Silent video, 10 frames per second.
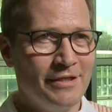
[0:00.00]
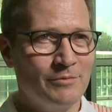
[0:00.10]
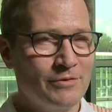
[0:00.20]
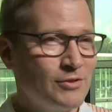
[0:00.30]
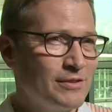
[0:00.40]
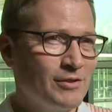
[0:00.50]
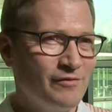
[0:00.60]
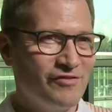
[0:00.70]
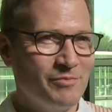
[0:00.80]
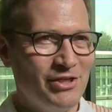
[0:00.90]
was just a
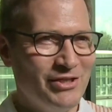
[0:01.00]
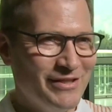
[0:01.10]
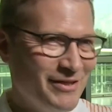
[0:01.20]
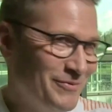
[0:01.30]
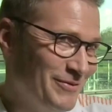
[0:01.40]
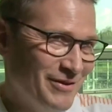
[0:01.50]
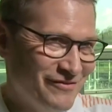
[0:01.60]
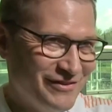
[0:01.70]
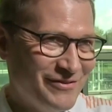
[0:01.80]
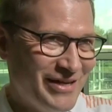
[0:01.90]
confirmation that we went
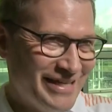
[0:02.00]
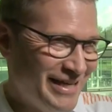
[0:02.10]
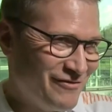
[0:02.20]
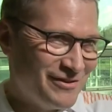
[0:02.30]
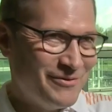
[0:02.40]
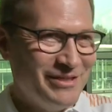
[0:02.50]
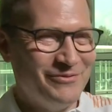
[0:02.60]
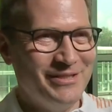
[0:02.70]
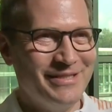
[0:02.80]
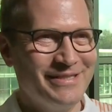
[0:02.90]
for the right guy for the right
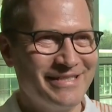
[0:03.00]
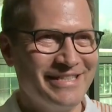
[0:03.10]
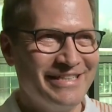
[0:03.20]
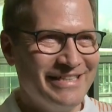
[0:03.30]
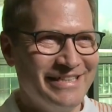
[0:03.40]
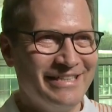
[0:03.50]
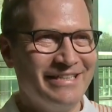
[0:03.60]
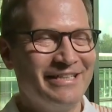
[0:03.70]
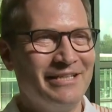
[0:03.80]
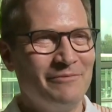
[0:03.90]
reasons.
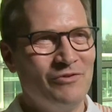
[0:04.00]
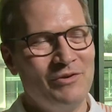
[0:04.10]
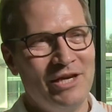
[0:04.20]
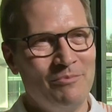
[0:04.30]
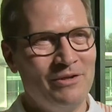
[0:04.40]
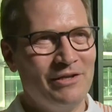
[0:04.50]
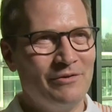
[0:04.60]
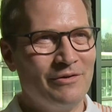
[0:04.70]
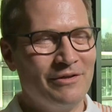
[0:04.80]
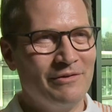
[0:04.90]
And I'm very happy
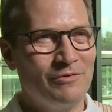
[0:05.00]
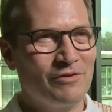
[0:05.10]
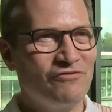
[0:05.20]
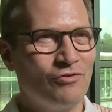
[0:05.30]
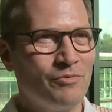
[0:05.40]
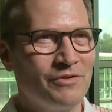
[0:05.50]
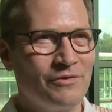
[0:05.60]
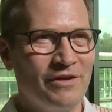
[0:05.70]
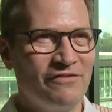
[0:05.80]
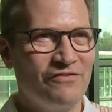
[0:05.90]
now, looking forward to
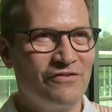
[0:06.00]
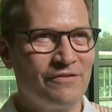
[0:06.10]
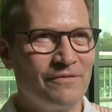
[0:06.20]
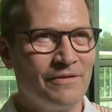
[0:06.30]
have